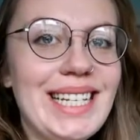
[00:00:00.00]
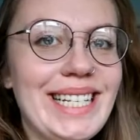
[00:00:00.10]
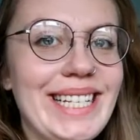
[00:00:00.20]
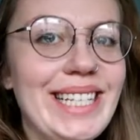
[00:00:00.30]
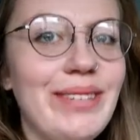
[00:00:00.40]

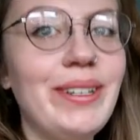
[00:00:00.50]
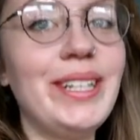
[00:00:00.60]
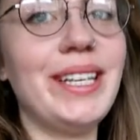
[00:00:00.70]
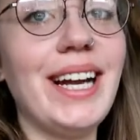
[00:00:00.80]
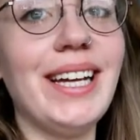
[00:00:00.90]
this one
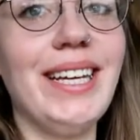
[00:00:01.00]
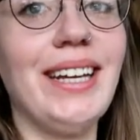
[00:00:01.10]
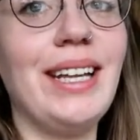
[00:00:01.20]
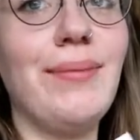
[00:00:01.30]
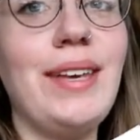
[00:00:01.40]
is kind of
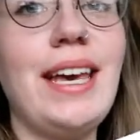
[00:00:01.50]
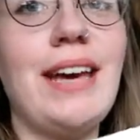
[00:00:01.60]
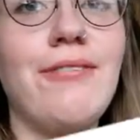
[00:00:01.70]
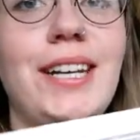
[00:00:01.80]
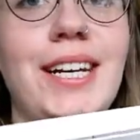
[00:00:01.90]
killing me.
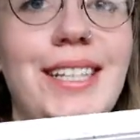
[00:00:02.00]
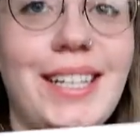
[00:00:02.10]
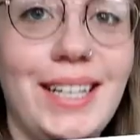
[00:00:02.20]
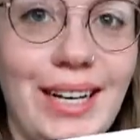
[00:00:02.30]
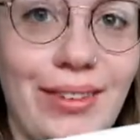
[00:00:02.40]
Every
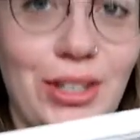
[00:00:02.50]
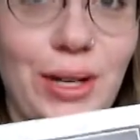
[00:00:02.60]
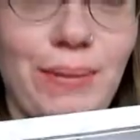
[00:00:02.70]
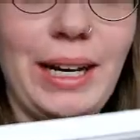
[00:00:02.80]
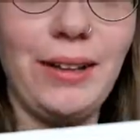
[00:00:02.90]
time I try to
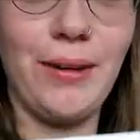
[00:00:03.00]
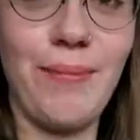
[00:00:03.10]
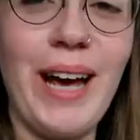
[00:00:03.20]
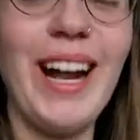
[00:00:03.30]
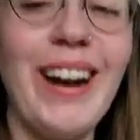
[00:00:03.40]
make it look
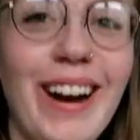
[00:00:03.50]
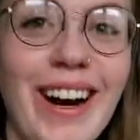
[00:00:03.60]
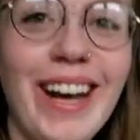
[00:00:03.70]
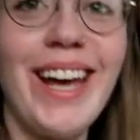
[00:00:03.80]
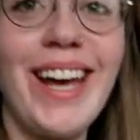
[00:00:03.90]
better,
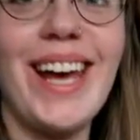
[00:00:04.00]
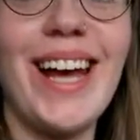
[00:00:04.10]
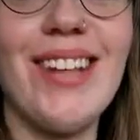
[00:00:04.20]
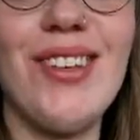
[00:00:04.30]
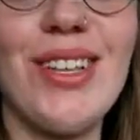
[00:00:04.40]

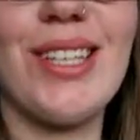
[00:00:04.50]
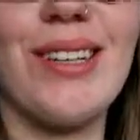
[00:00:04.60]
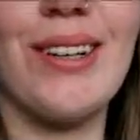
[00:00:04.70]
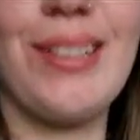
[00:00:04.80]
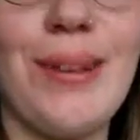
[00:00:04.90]
it just
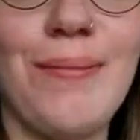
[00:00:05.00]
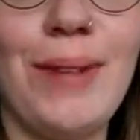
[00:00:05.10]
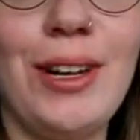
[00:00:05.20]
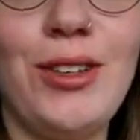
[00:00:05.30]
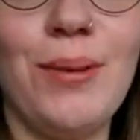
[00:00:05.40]
looks
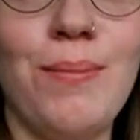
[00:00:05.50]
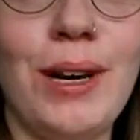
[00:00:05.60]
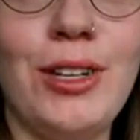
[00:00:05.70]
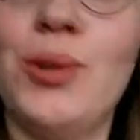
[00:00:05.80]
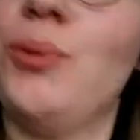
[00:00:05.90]
much
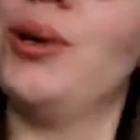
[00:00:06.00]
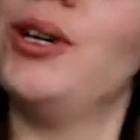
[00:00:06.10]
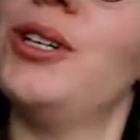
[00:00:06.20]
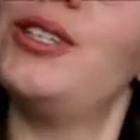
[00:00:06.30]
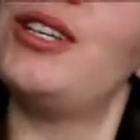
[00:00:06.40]

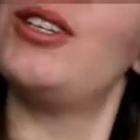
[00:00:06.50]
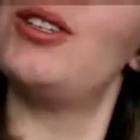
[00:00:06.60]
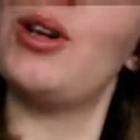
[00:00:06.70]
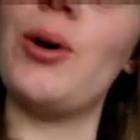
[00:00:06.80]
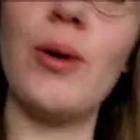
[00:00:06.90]
worse.
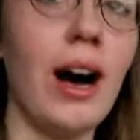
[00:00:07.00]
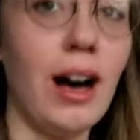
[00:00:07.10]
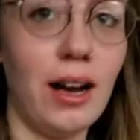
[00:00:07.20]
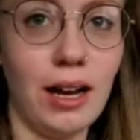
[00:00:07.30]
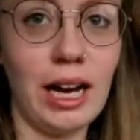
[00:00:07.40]
So
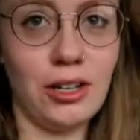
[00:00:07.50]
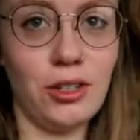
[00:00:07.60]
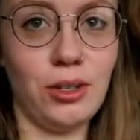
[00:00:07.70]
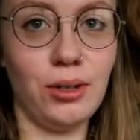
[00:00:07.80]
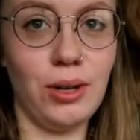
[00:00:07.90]
I
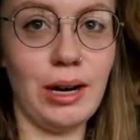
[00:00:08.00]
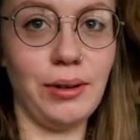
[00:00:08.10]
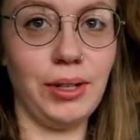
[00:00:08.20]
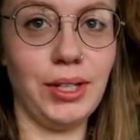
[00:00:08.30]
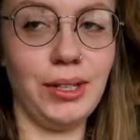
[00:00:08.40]
actually don't know how
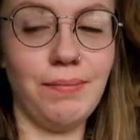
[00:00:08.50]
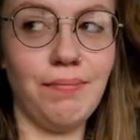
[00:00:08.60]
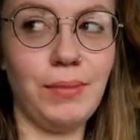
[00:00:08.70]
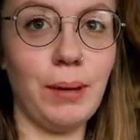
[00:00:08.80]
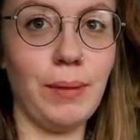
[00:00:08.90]
I'm gonna
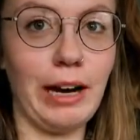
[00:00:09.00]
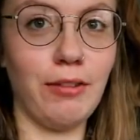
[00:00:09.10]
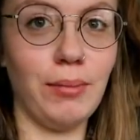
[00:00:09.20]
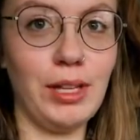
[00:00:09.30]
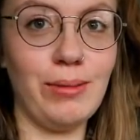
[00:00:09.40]
come back
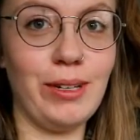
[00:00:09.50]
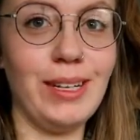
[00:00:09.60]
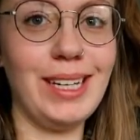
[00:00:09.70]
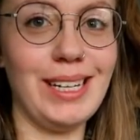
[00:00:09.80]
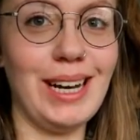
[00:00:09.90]
from this one
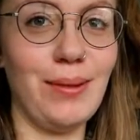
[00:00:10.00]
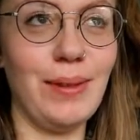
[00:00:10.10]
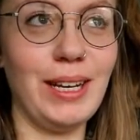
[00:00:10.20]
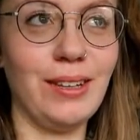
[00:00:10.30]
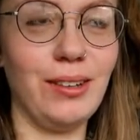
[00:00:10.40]
and how to make it